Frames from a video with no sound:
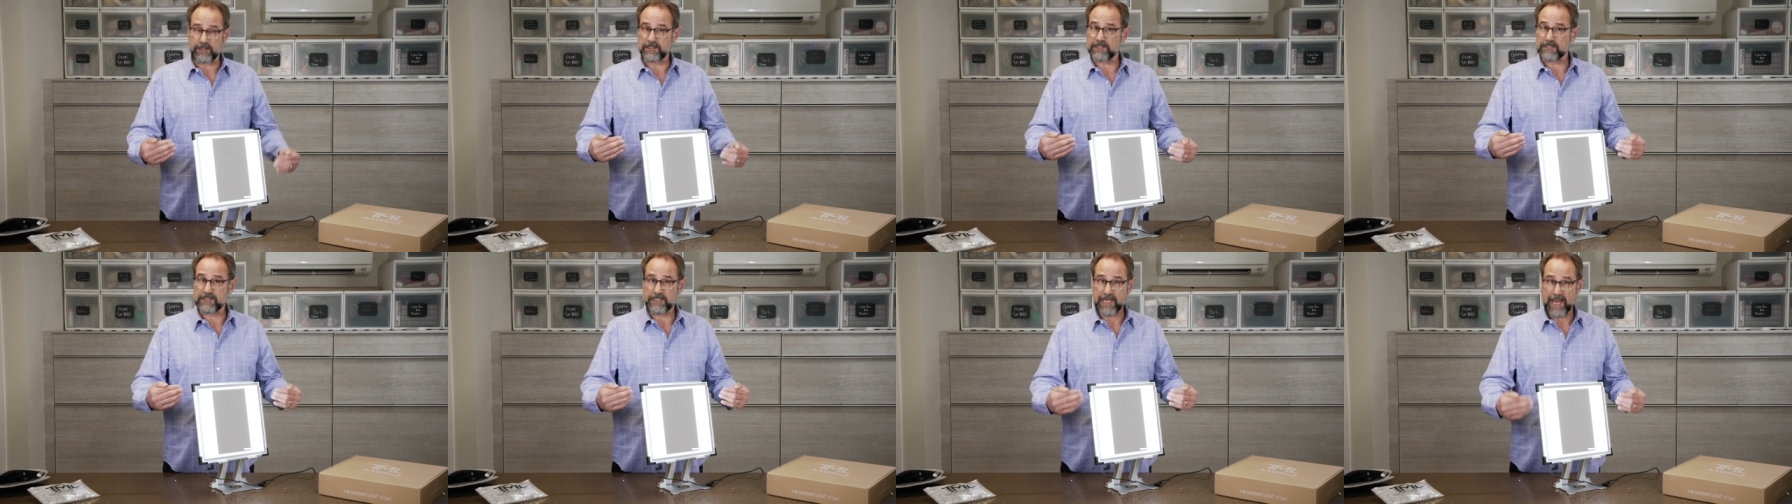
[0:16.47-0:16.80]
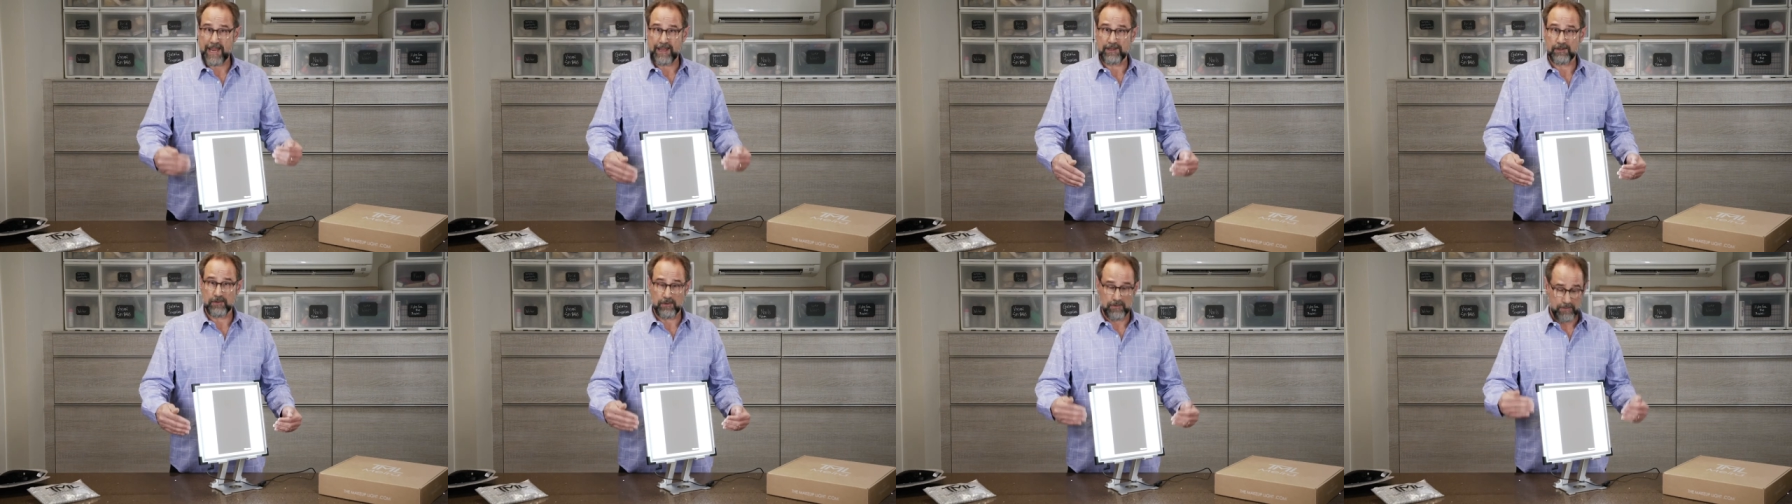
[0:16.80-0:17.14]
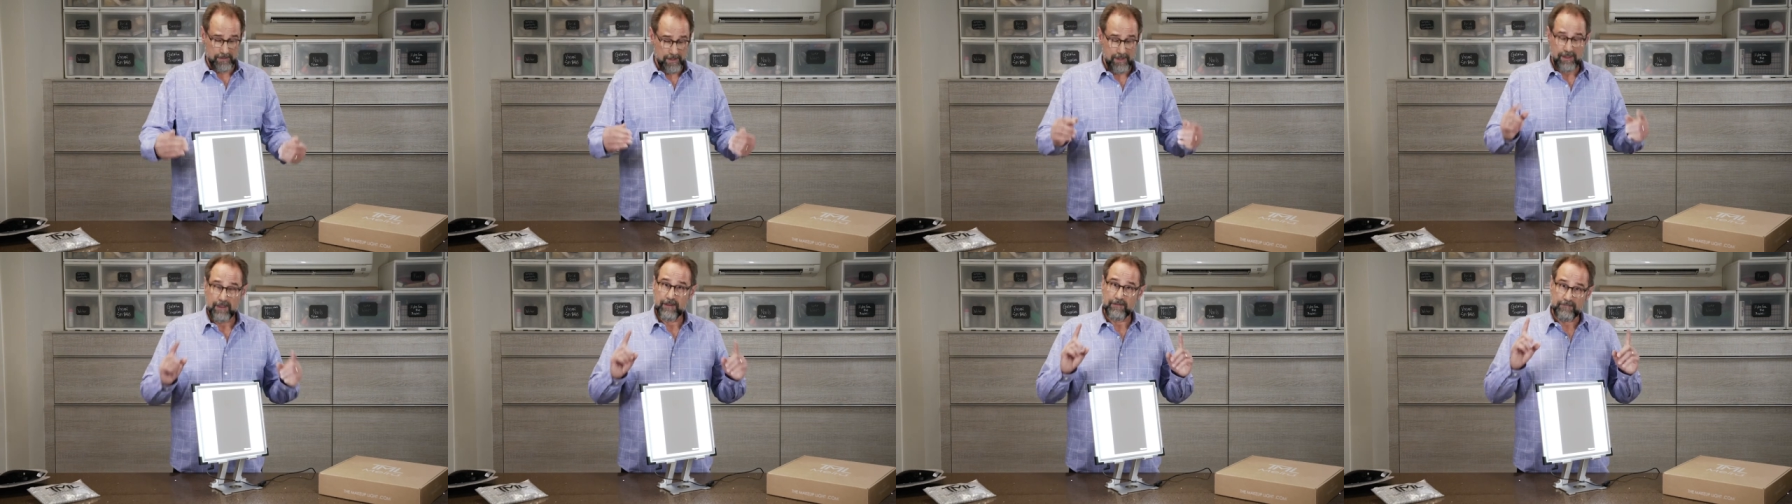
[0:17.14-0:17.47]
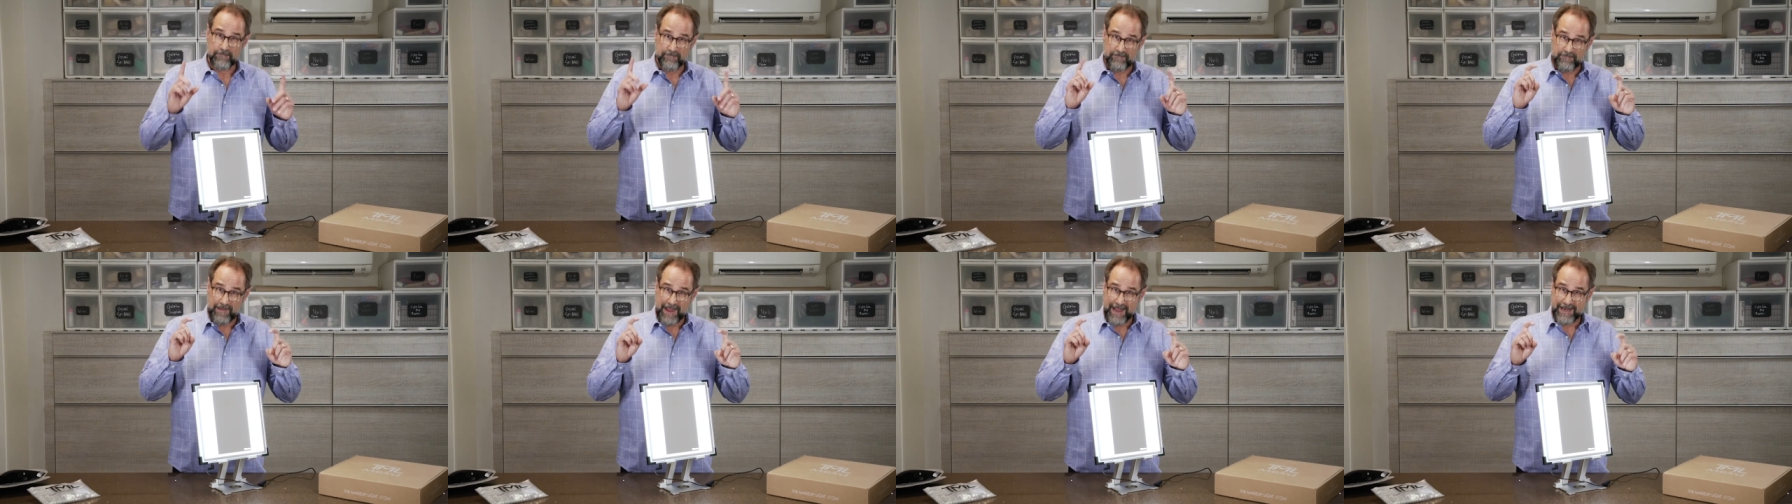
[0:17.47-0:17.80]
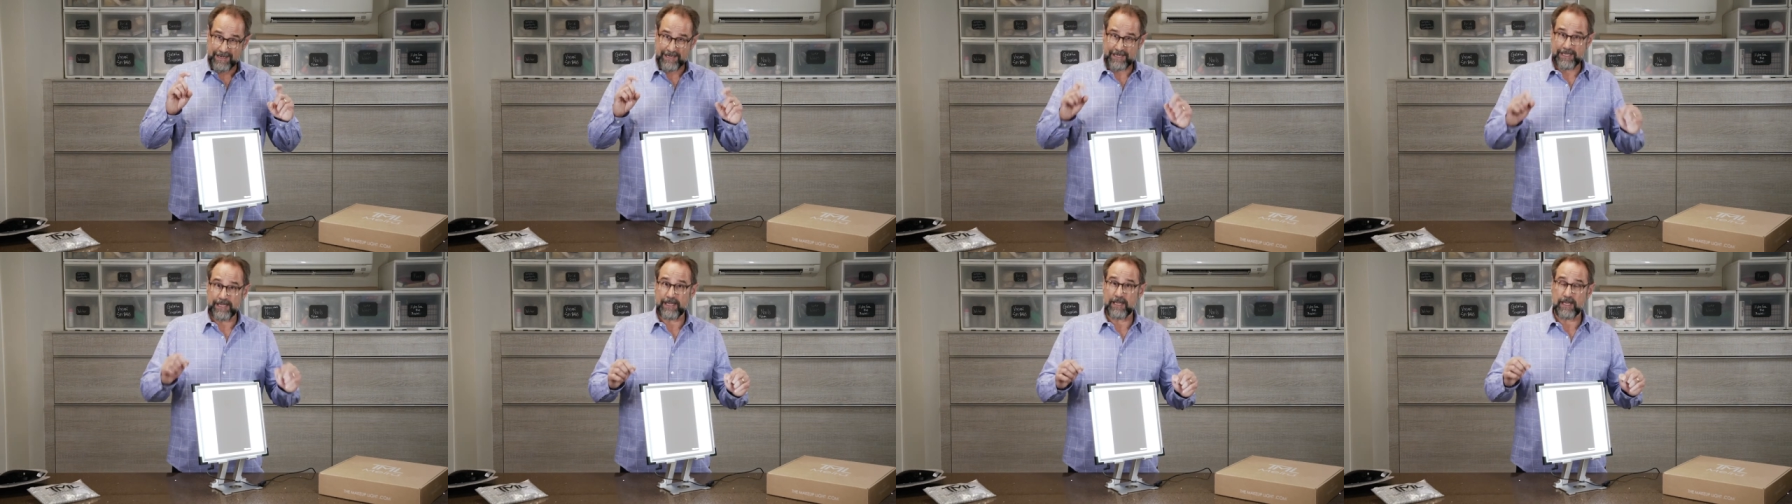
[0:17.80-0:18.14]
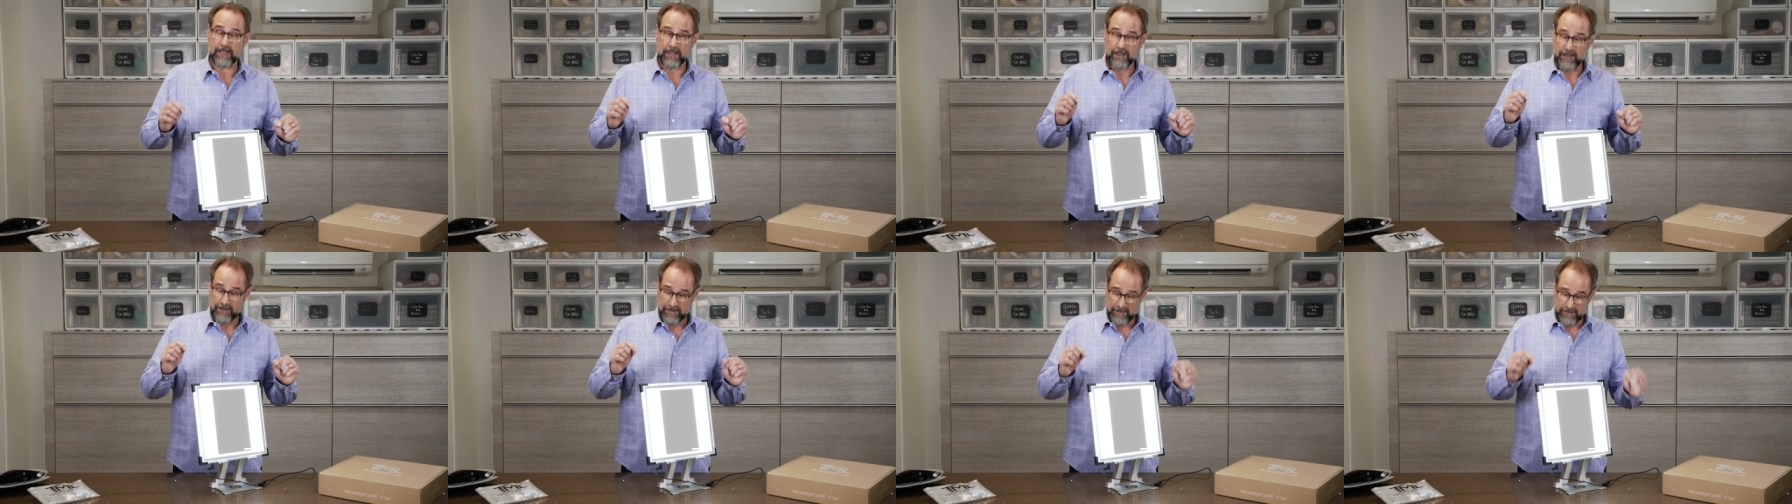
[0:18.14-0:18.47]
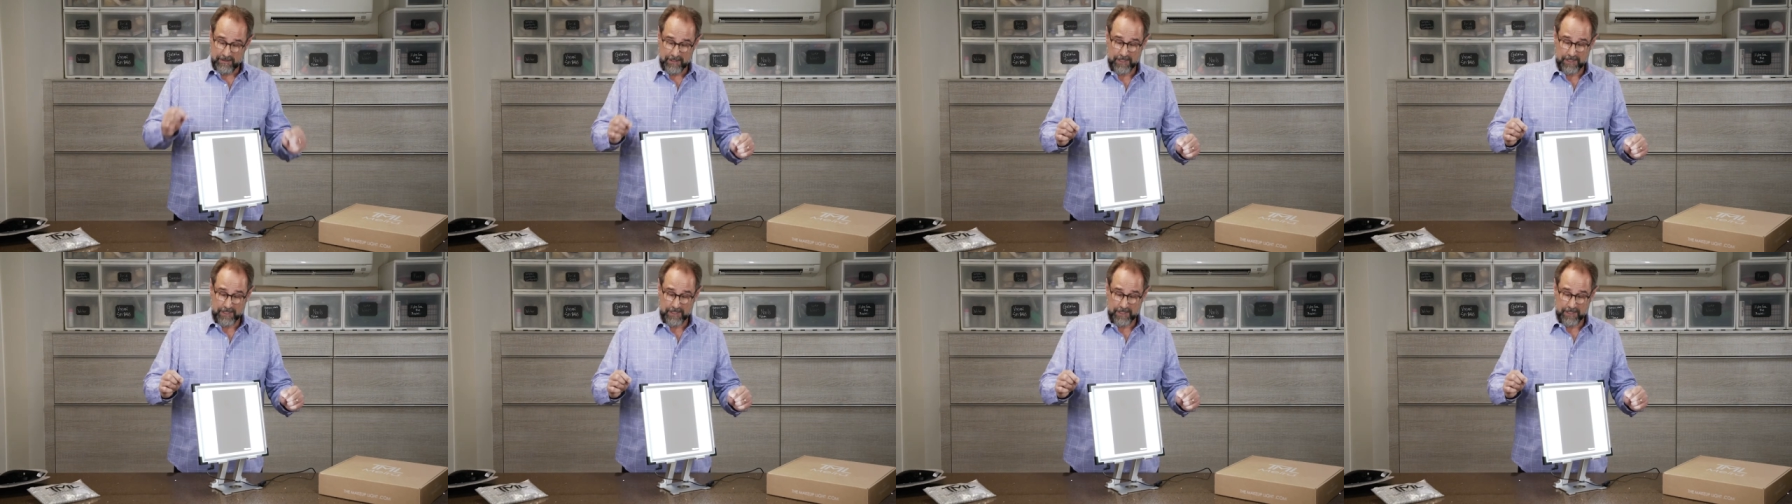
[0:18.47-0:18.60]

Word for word: standard vanity